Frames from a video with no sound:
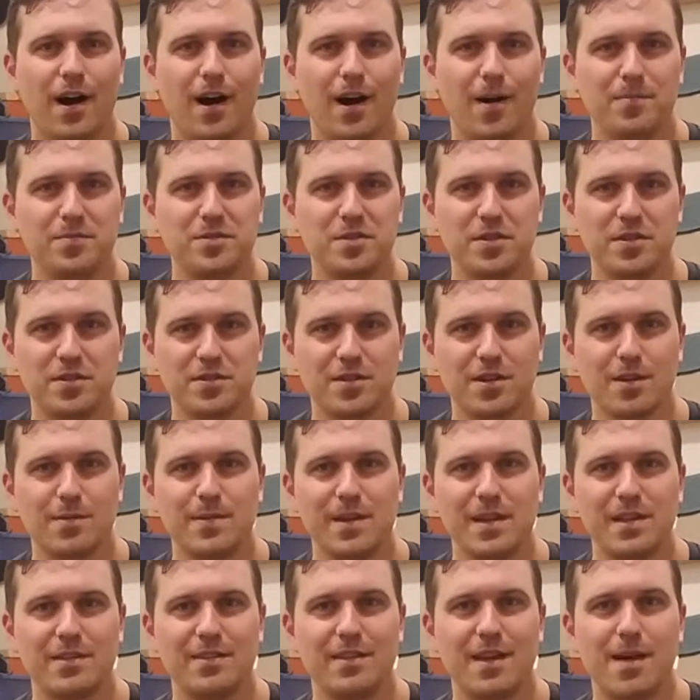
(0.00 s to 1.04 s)
So this is going to be
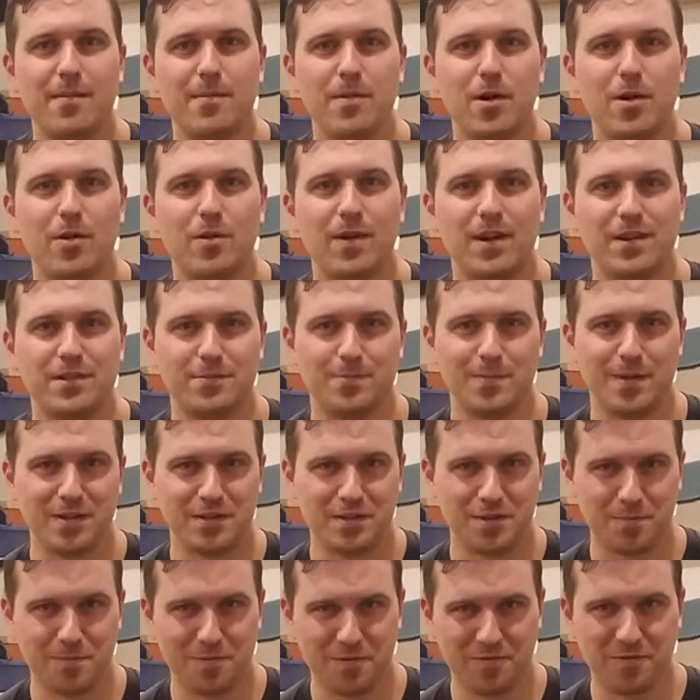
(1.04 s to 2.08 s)
a demo, as
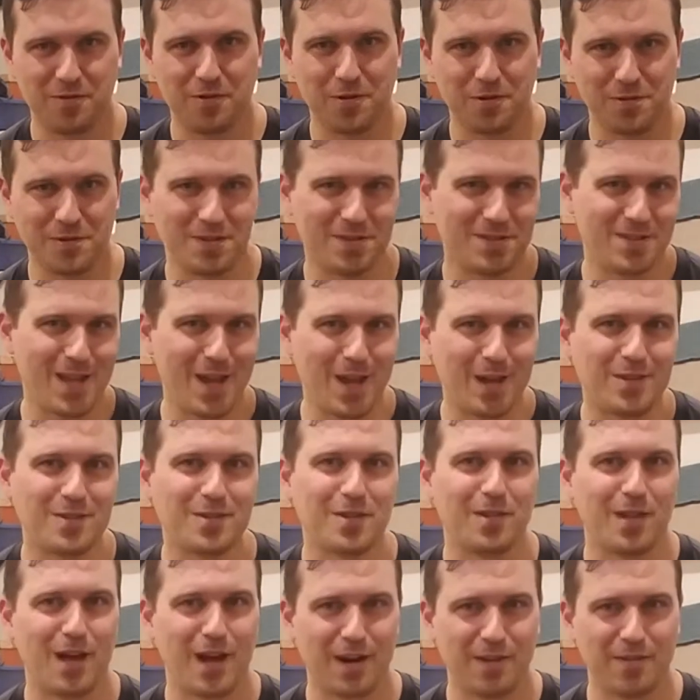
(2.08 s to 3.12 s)
mentioned before. This takes a
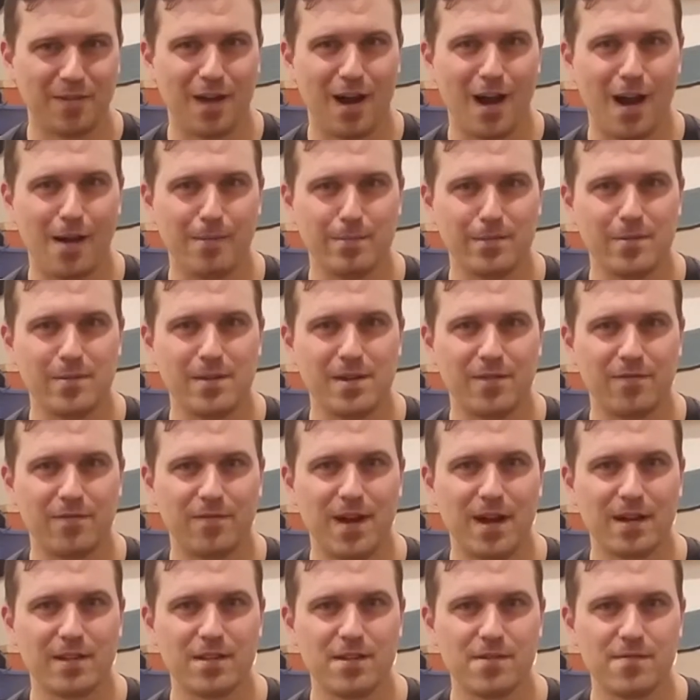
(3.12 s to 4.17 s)
lot of time to be
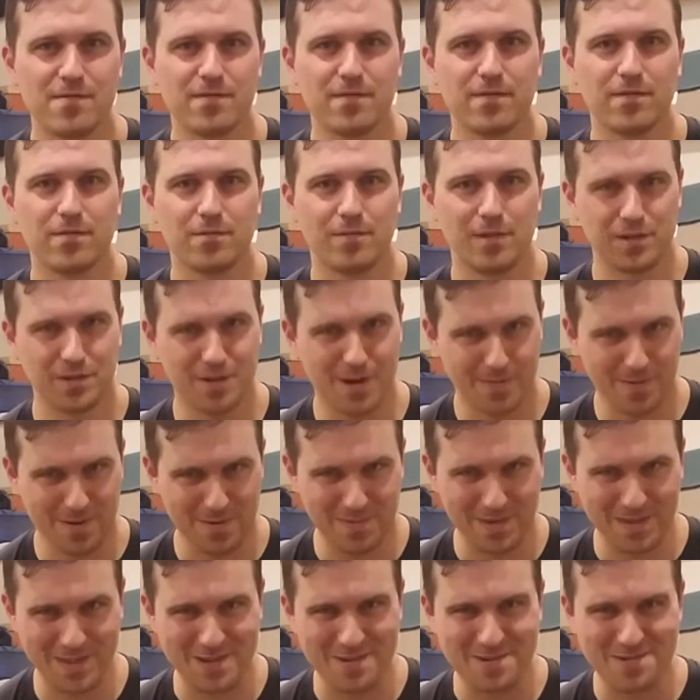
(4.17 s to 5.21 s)
effective, which I'm going
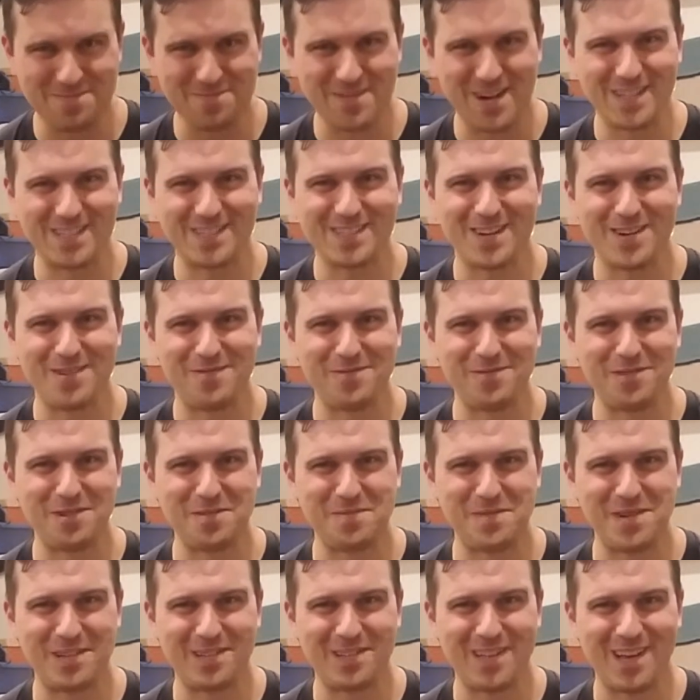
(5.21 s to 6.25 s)
to be doing myself a little
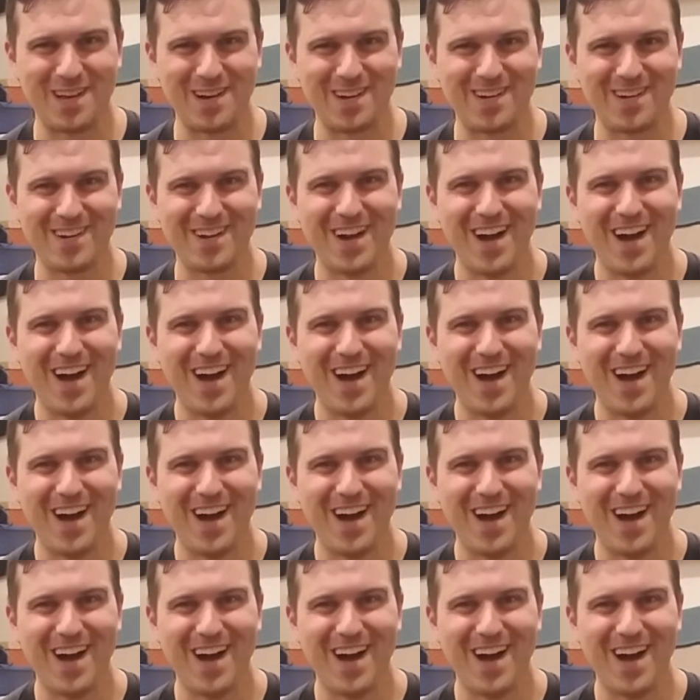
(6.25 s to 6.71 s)
bit later.